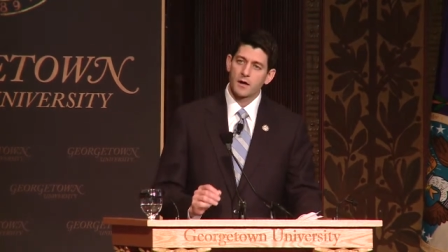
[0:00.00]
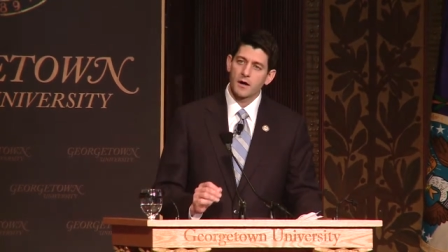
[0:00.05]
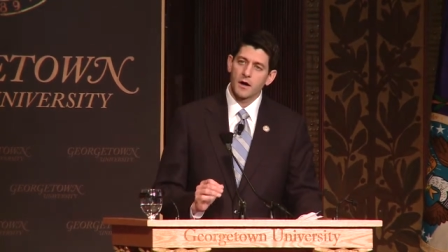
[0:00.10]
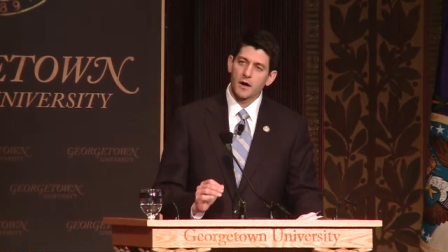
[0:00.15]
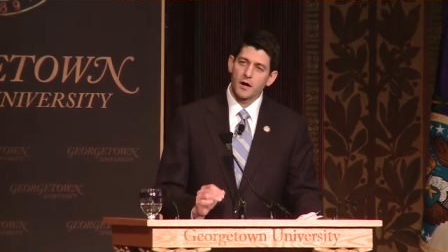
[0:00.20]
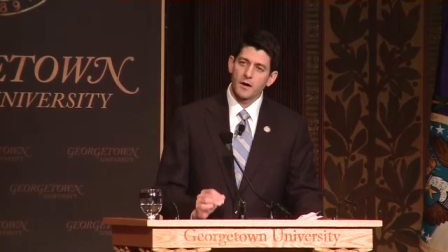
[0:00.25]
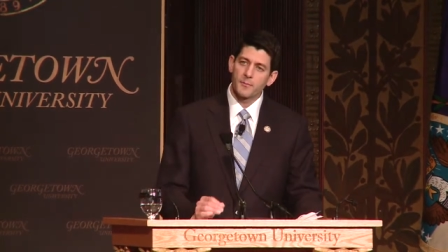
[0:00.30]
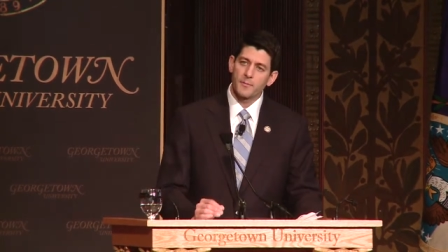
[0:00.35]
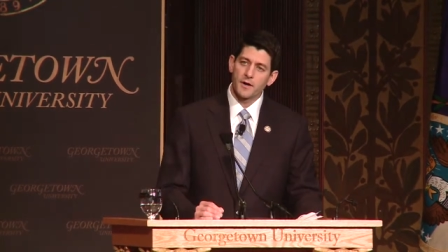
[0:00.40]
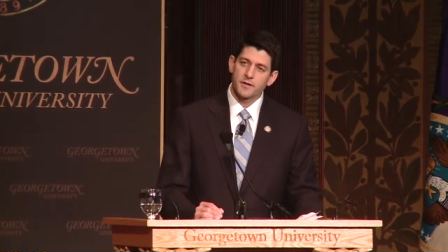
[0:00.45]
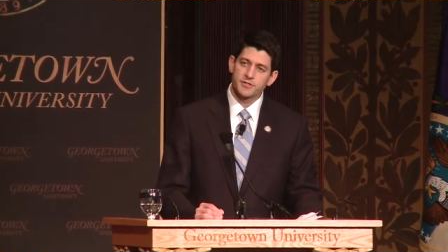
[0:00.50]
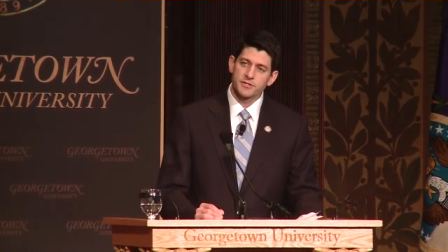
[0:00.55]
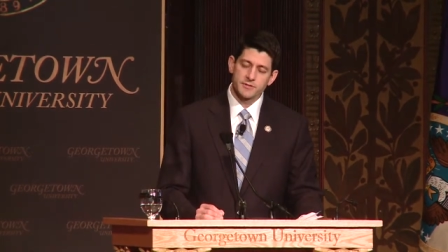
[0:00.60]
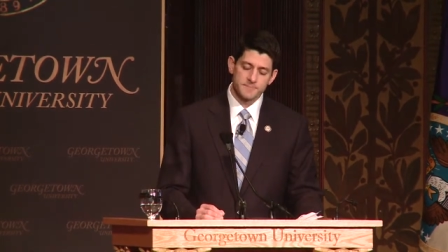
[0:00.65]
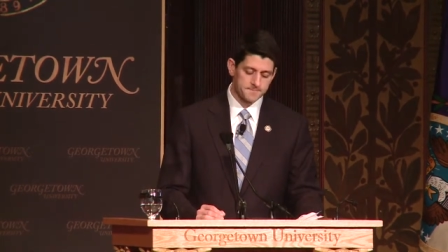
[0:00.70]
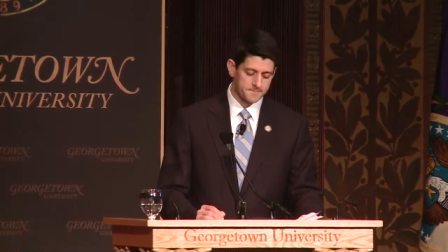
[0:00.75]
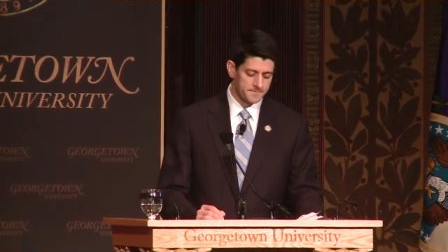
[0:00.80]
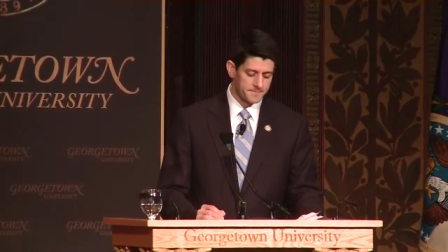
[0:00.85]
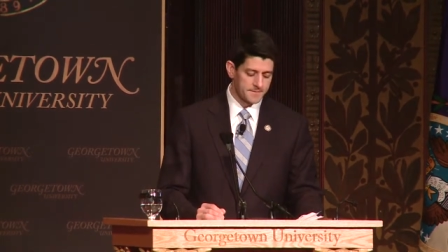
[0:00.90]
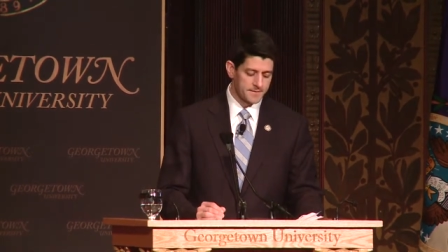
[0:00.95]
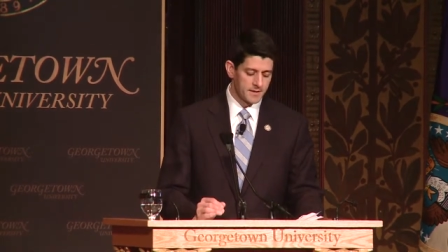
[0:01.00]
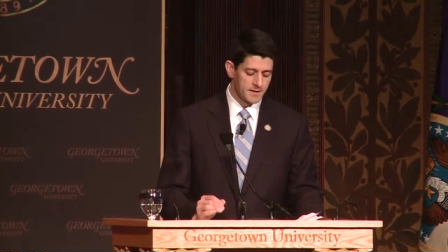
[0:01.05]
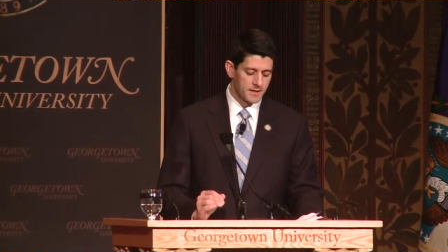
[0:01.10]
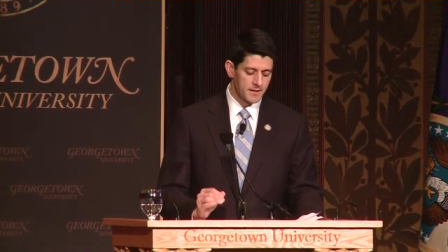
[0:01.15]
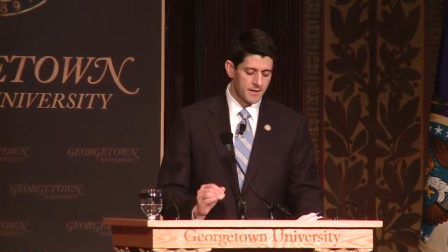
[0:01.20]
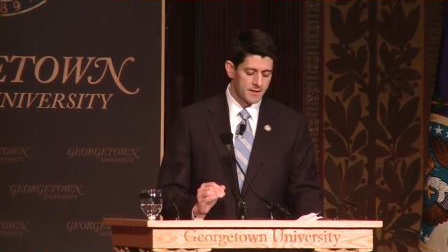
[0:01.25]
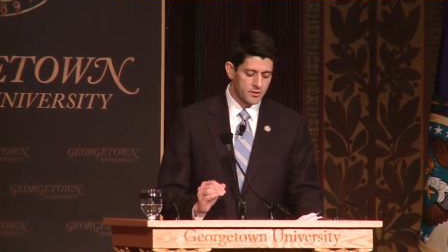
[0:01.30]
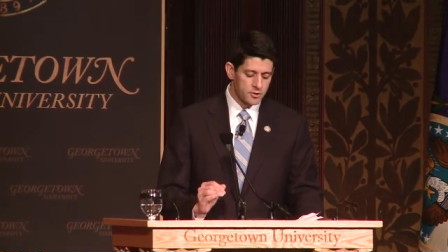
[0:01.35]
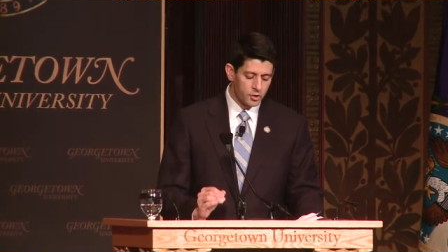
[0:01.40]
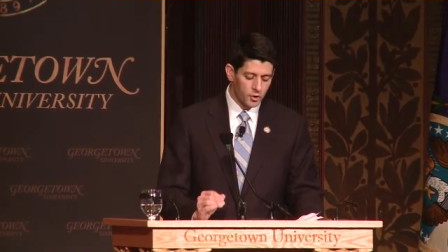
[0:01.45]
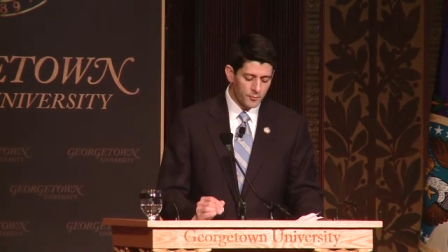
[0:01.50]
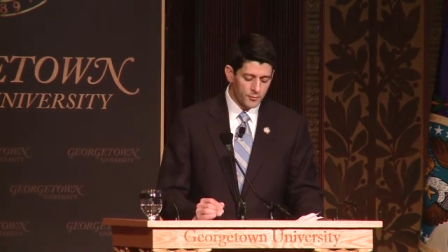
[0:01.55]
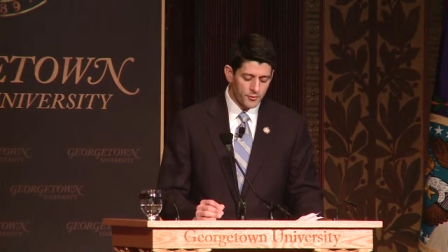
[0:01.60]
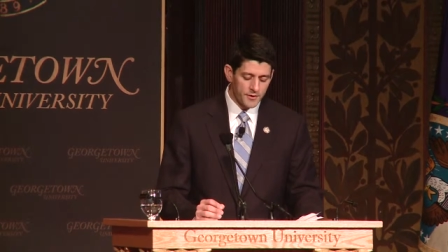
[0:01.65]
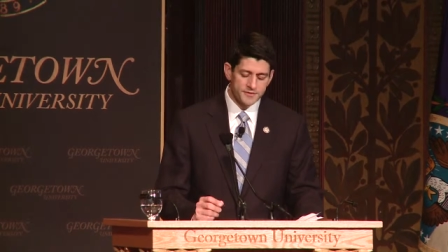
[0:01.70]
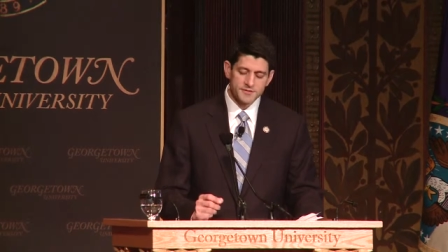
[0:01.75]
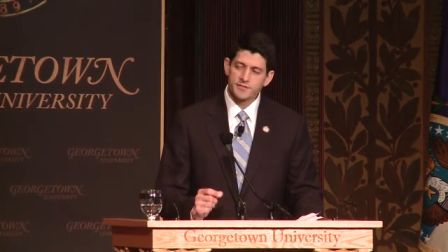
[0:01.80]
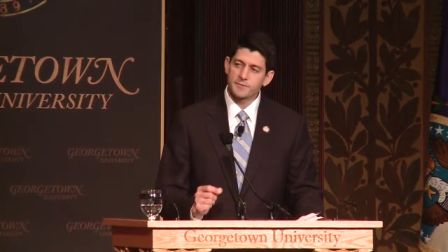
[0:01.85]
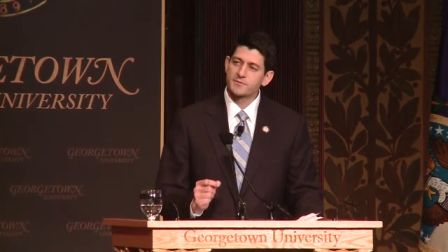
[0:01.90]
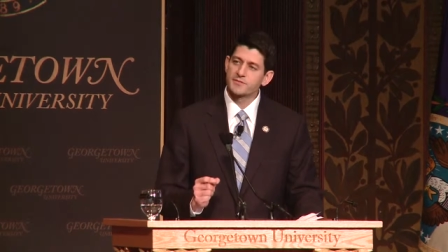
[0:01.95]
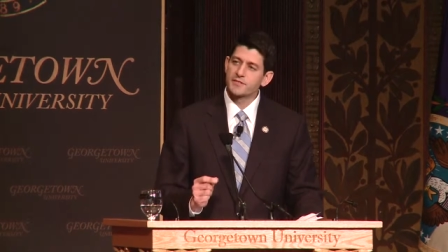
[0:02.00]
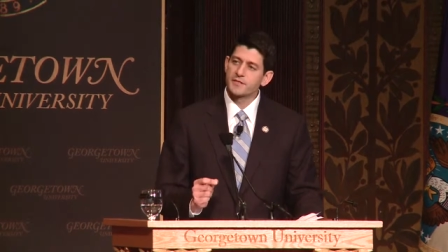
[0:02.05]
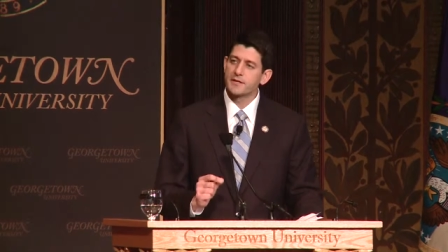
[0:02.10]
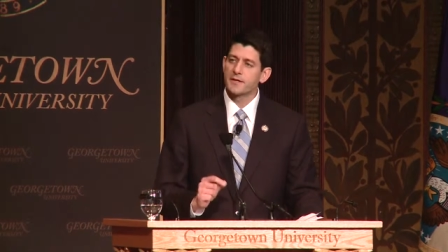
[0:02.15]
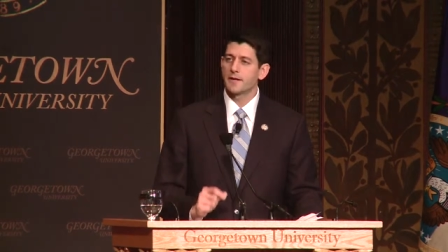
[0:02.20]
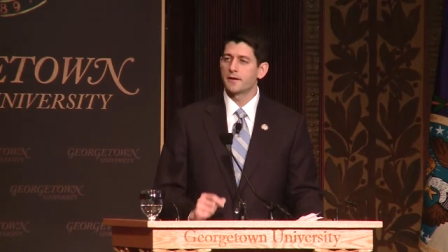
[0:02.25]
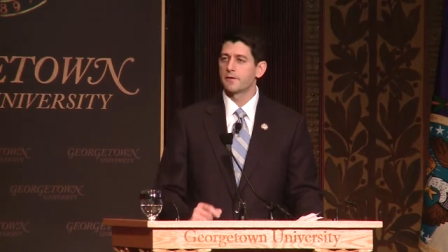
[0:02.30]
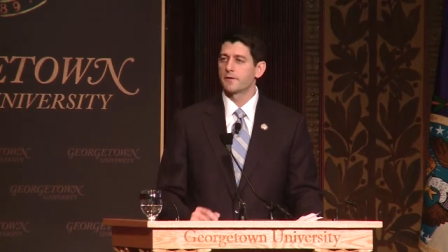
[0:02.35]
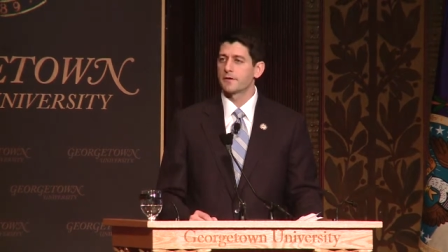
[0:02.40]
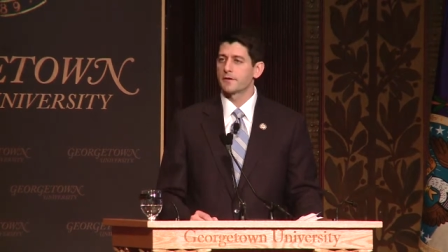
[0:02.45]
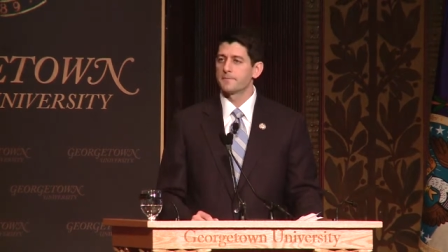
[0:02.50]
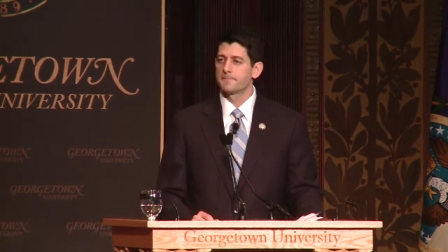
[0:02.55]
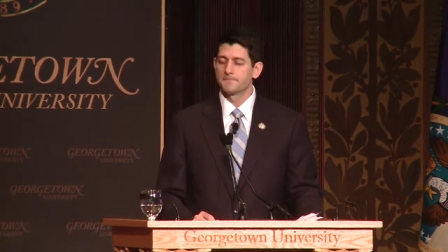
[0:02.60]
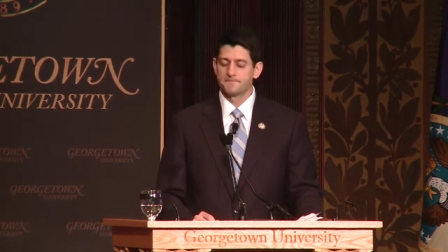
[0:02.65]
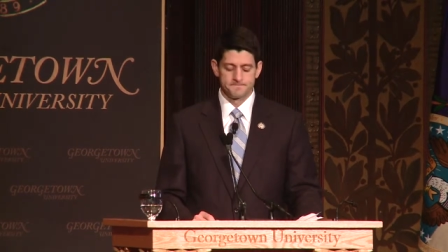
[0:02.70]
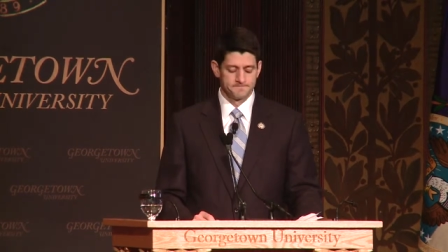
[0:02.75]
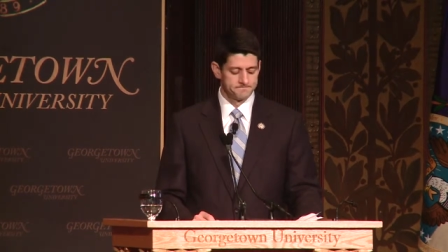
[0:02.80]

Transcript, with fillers: Our budget incorporates subsidiarity